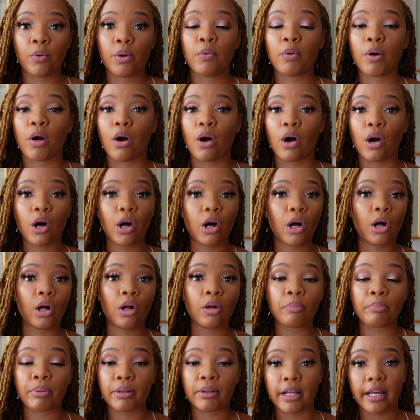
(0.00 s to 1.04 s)
We were
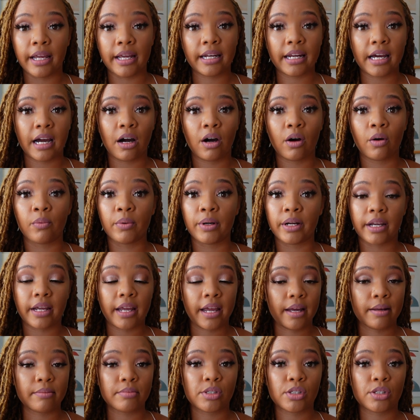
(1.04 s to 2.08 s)
all played out when it
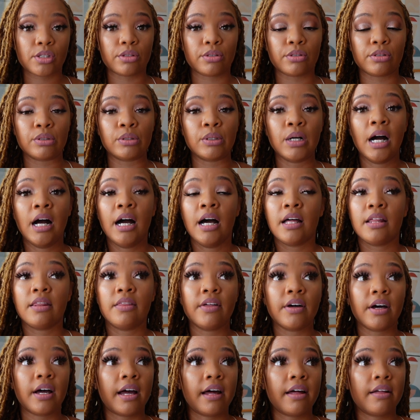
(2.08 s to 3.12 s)
came to
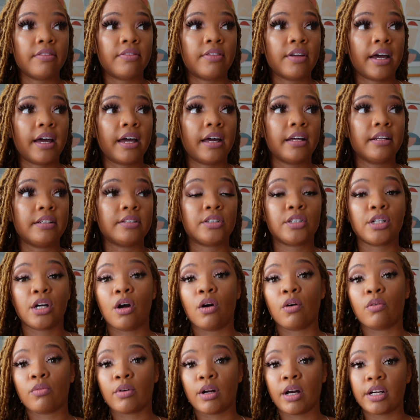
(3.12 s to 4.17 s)
that
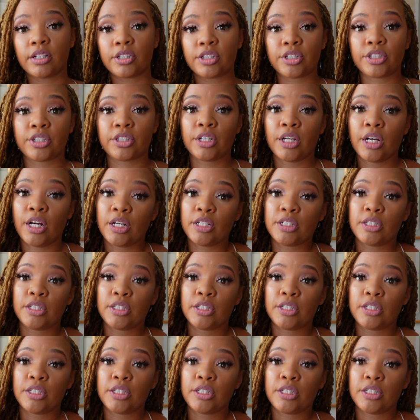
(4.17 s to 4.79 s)
don't rush.